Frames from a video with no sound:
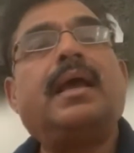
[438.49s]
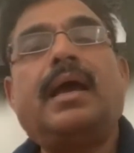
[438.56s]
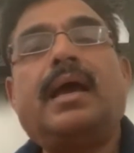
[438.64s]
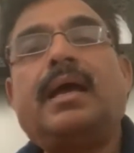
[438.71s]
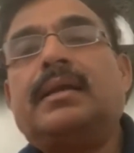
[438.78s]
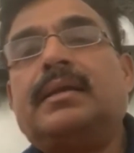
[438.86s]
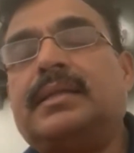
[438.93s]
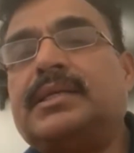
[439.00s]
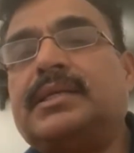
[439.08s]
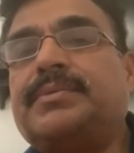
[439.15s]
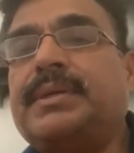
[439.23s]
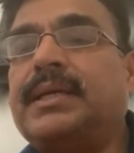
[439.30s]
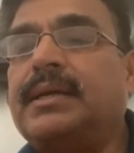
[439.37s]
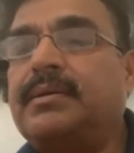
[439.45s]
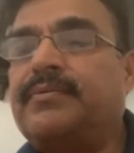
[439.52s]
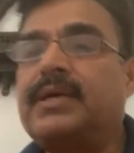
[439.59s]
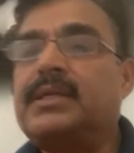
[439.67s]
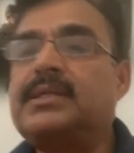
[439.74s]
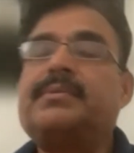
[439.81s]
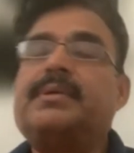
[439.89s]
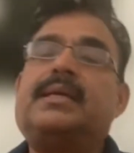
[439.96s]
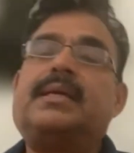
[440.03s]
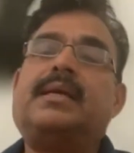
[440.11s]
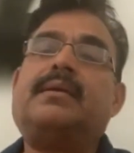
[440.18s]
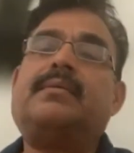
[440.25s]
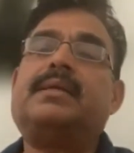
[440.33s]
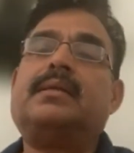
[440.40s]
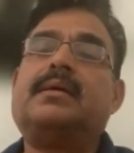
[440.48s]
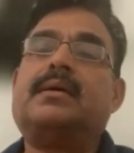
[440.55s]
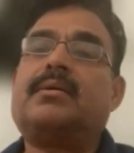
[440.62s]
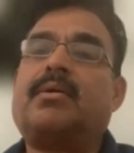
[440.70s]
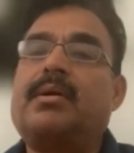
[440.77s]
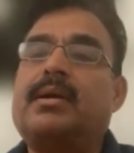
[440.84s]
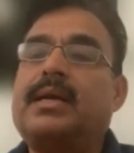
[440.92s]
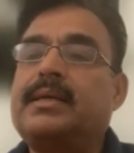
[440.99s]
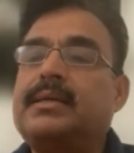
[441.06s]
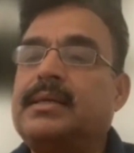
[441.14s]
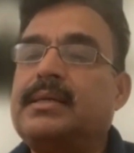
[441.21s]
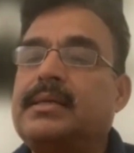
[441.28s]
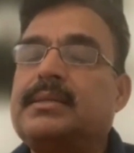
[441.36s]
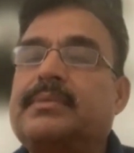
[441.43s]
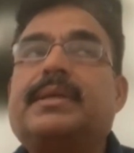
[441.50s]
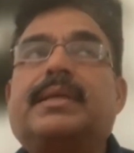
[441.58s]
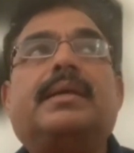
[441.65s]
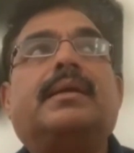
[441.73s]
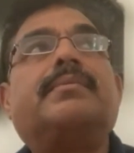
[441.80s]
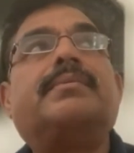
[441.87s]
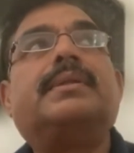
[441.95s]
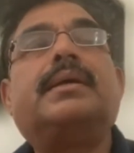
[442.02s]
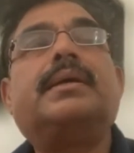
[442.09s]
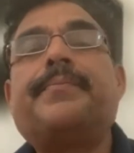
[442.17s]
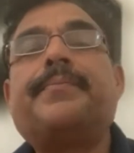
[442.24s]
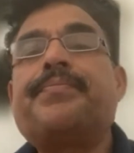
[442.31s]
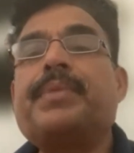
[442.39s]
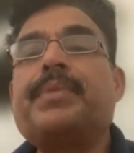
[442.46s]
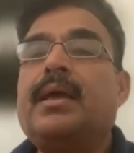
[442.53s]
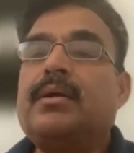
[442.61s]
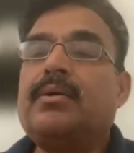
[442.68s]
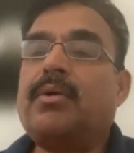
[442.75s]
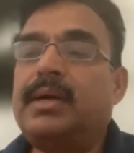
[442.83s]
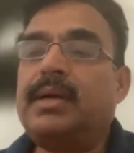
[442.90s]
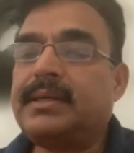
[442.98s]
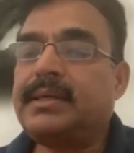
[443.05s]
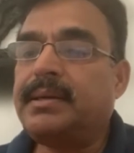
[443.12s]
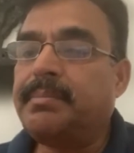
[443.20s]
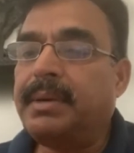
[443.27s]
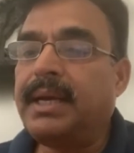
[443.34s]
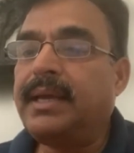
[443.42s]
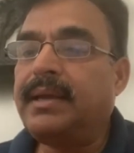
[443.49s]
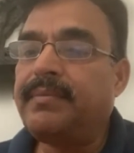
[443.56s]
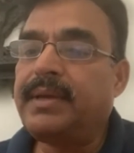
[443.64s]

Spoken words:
And this we did with the contractors, we did it with the contractor billing.